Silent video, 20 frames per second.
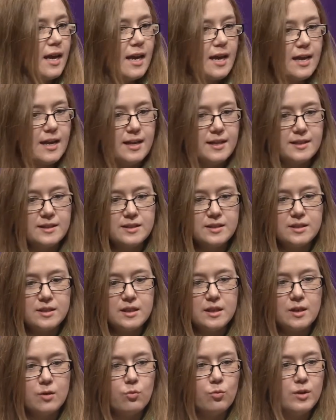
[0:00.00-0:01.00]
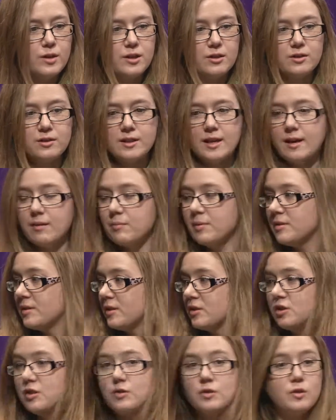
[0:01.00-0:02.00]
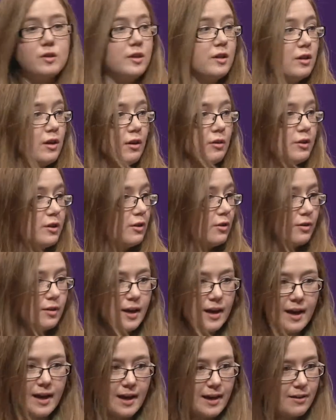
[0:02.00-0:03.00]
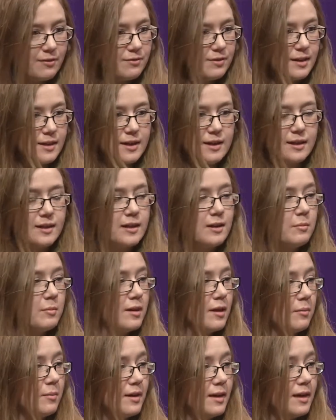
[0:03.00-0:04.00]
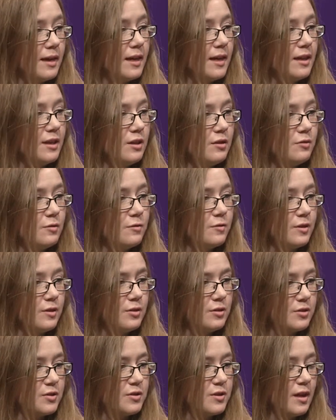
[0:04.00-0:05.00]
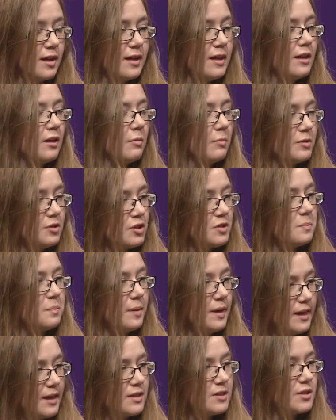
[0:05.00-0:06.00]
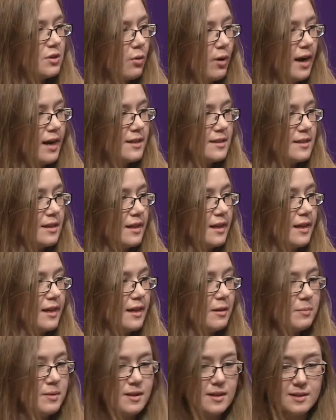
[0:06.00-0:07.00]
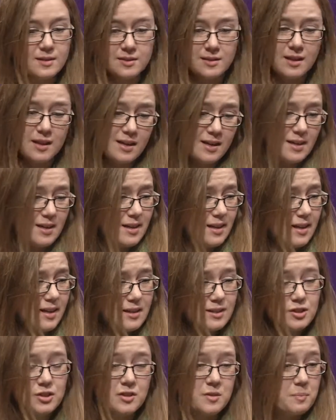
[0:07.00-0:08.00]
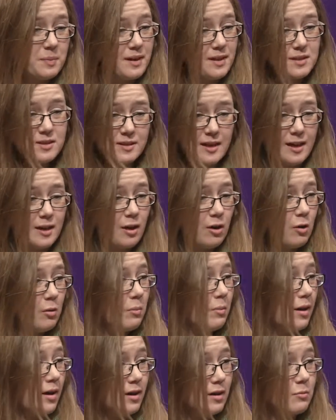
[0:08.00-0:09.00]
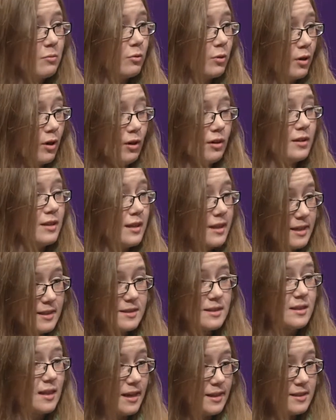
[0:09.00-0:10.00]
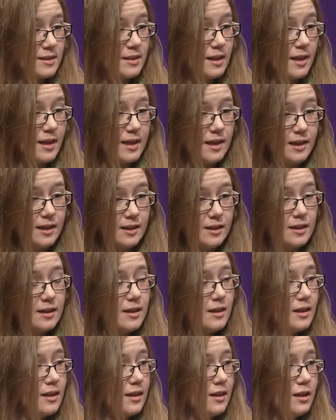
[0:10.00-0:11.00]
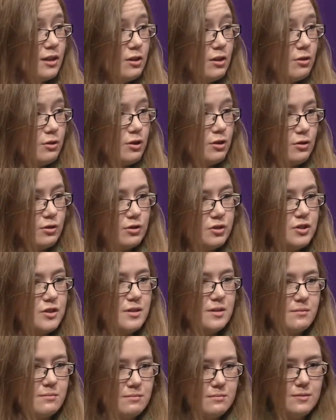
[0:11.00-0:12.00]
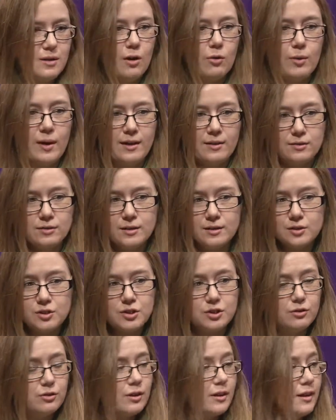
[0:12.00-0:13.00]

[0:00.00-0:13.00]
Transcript: and when you're in that position, you don't have the income coming in, you feel so, just being so isolated, because just being a stay-at-home mom, regardless, it's an isolated, you're just around the children